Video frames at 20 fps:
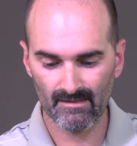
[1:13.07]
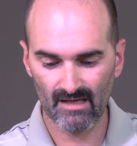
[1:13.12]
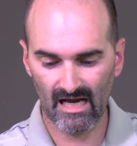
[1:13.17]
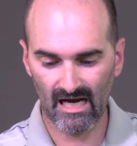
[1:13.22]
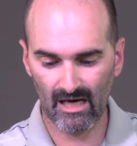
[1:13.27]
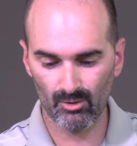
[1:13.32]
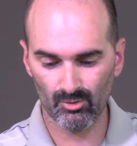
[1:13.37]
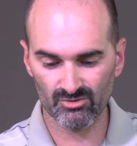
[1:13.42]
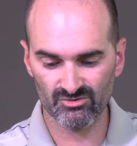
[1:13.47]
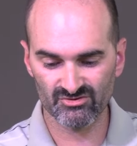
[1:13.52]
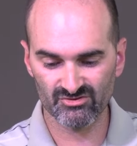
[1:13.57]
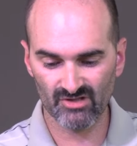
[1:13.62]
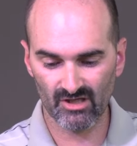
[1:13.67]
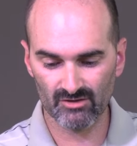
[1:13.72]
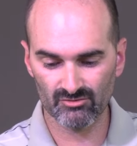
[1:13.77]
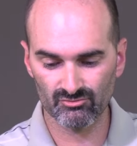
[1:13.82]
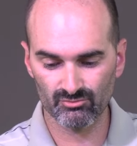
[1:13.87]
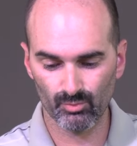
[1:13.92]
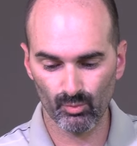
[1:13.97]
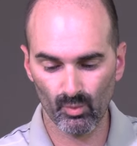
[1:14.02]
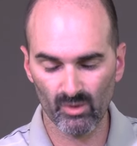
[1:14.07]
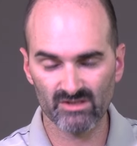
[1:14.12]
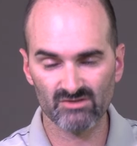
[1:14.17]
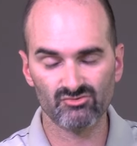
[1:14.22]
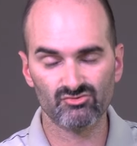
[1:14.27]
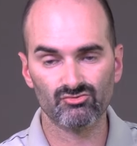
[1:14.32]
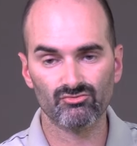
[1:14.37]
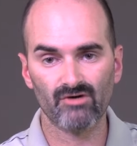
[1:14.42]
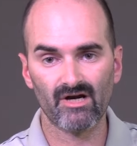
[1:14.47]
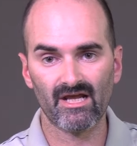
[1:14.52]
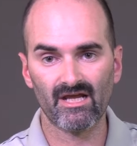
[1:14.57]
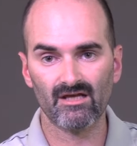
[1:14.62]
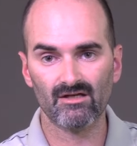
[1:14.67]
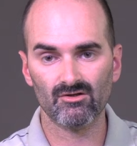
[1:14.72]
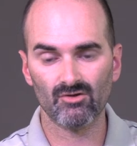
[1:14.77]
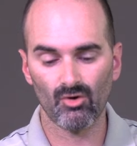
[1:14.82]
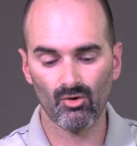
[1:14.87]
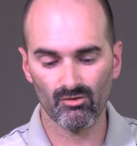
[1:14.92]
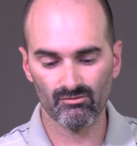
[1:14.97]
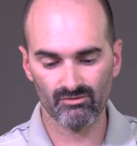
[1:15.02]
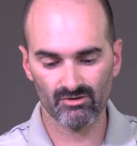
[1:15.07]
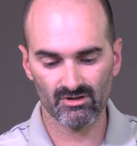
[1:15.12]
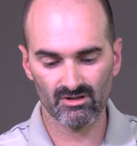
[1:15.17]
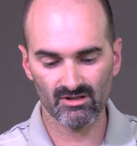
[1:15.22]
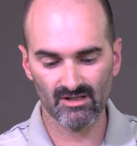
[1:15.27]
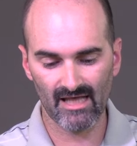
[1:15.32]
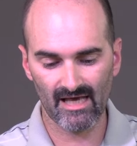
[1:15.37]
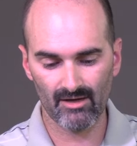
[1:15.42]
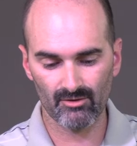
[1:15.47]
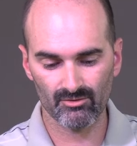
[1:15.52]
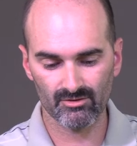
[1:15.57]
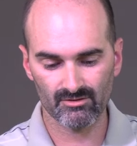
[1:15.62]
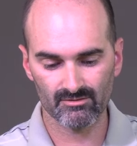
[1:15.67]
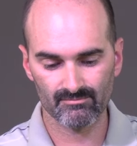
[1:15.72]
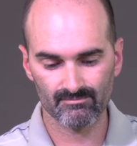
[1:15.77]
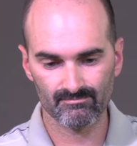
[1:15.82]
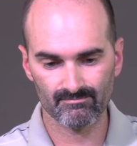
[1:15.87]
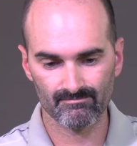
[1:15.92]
our sun wins rain over cloud.